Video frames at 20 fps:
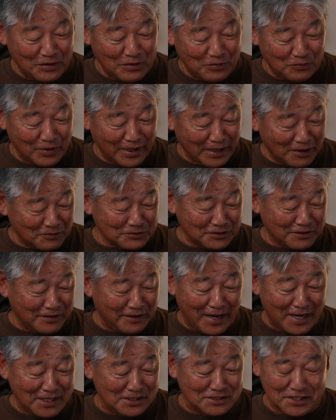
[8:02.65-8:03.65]
What else
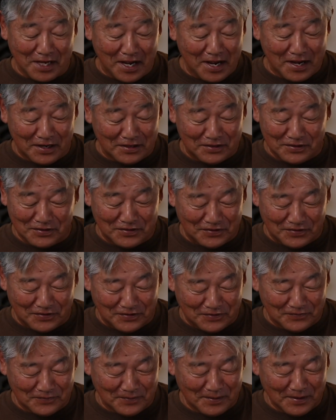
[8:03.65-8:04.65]
can I say? You
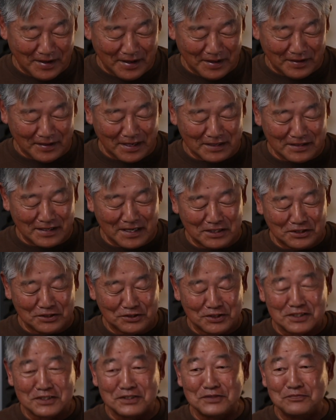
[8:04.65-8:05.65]
know, that's
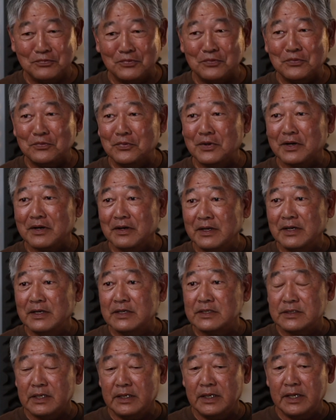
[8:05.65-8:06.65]
just what it
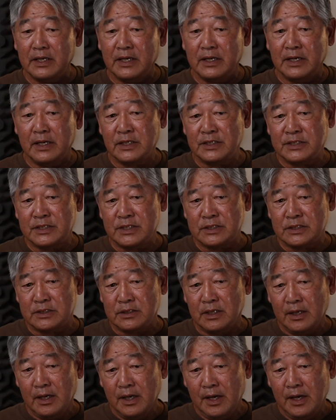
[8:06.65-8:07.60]
is, and it's just.